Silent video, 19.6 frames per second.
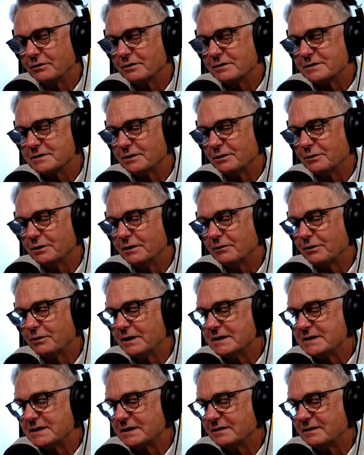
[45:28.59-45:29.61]
So
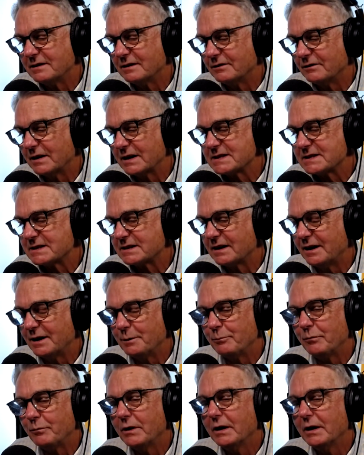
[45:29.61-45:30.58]
friends, until next time,